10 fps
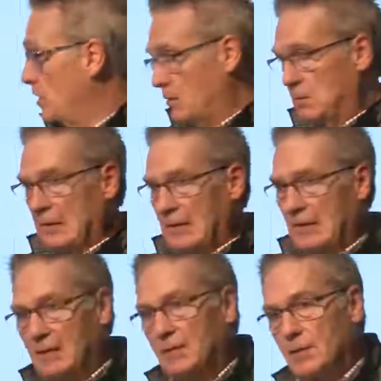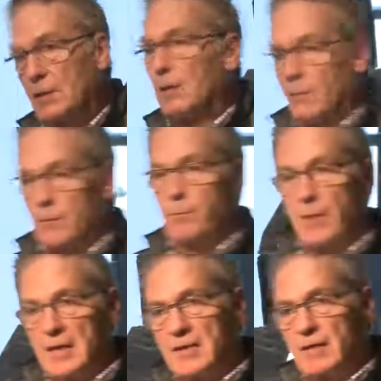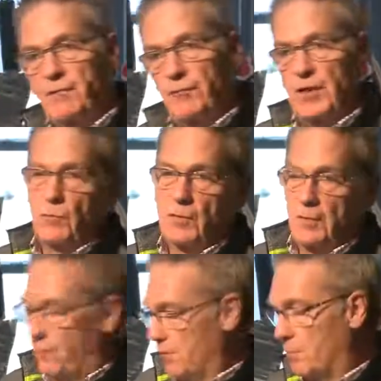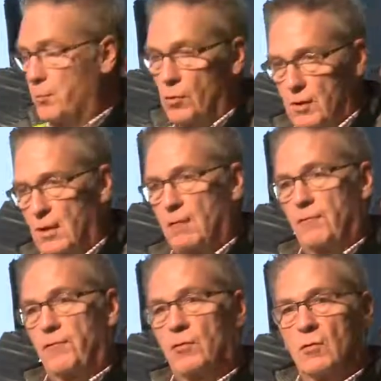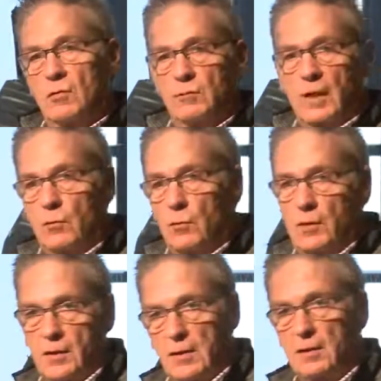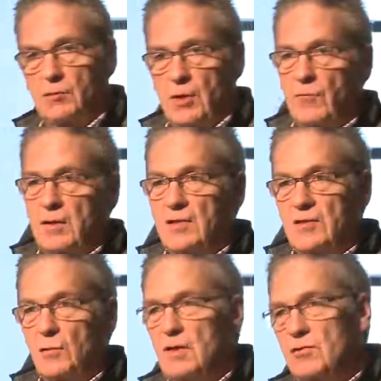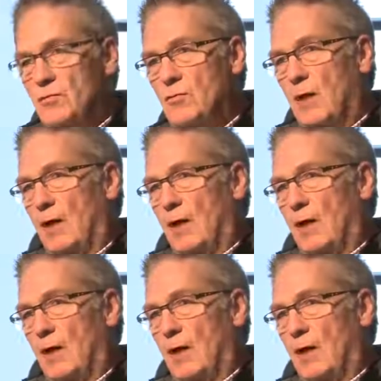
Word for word: So the basic framework for the book and for my work and generally is that we do